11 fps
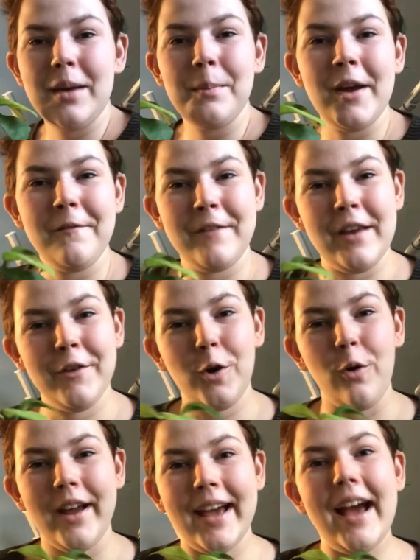my favorite
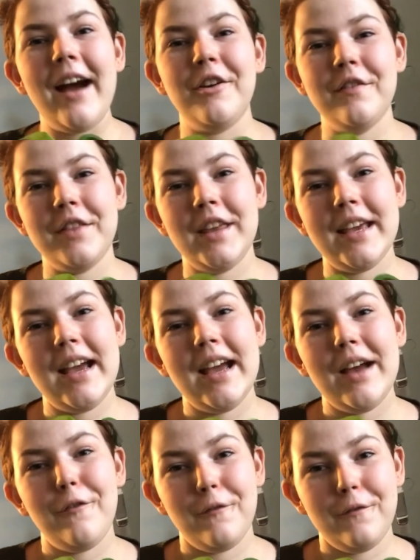Hoya out of the
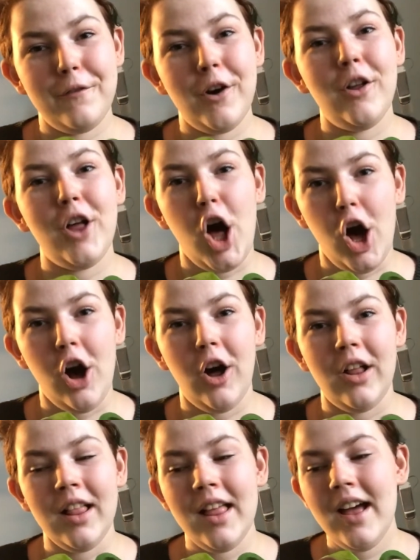full
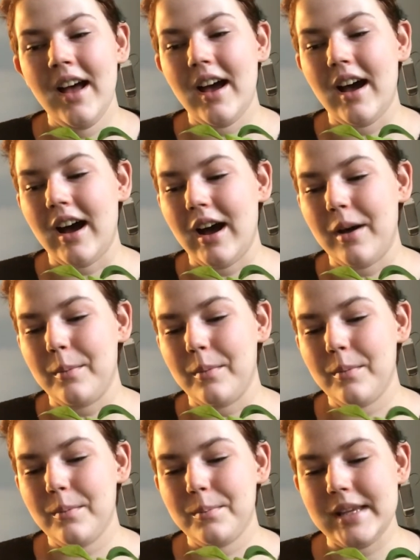haul,
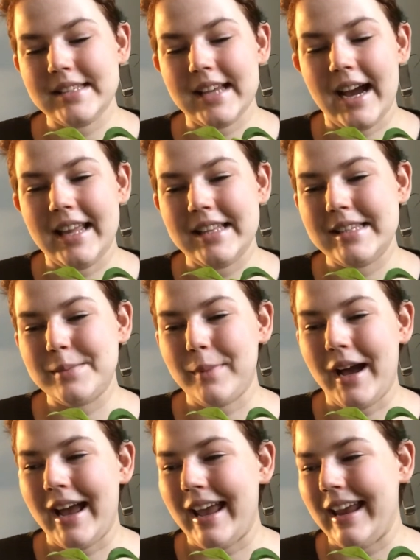besides
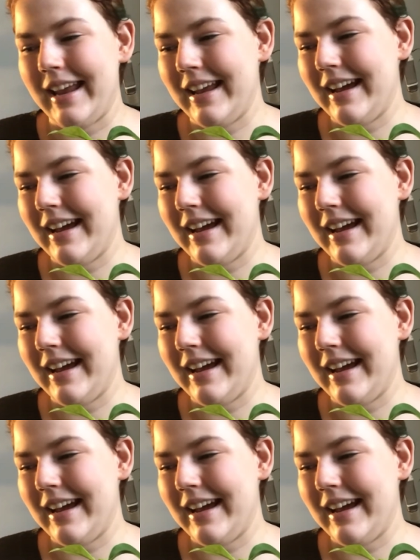my